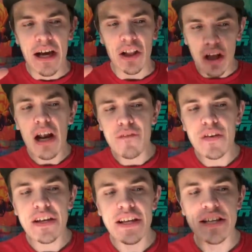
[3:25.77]
a lot of
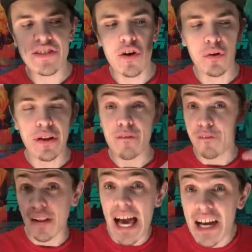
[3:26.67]
it is all in
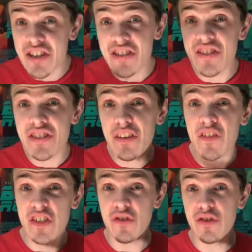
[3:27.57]
flashes and stuff
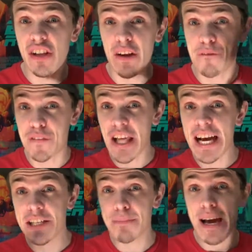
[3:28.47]
because there's a lot of
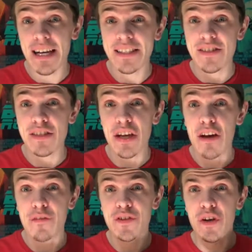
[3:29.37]
flashbacks and
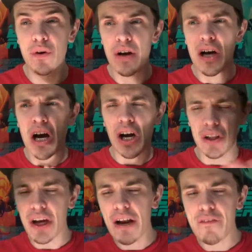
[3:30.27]
stuff, so a
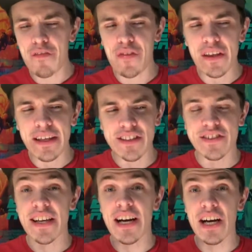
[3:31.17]
lot of
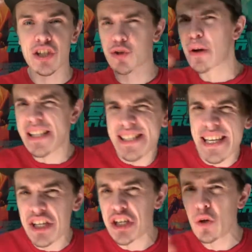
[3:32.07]
things
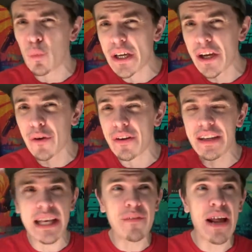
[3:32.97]
transition weird,
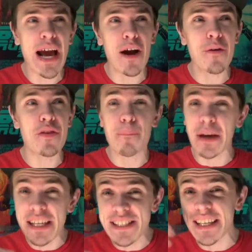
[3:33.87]
and even how the
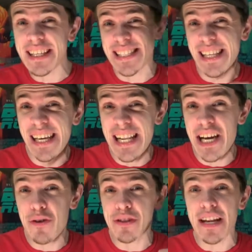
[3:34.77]
pacing is laid
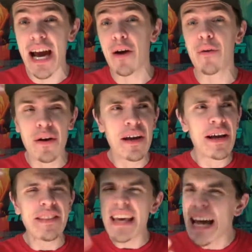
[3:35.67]
out and how
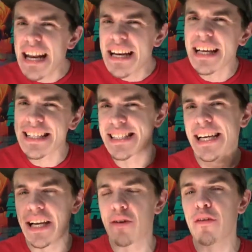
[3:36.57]
the editing is
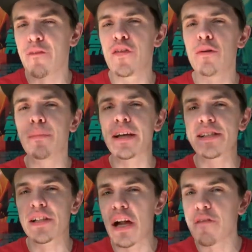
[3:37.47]
laid out in the film,
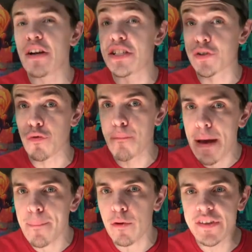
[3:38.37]
because a lot of it is through
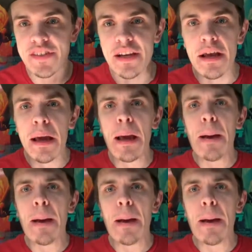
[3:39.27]
memories, and